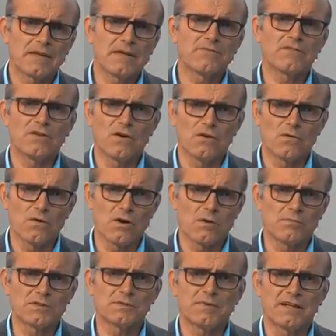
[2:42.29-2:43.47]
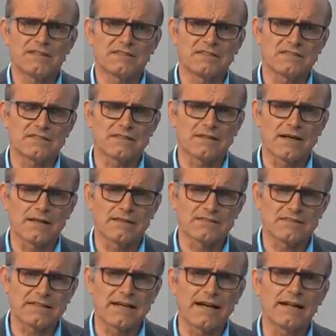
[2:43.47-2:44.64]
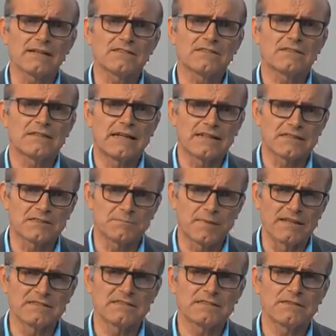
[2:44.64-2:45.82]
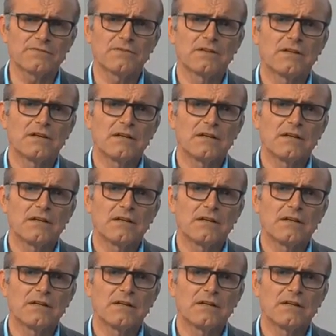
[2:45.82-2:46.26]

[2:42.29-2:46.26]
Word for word: Even though urban space is sc scarce and expensive,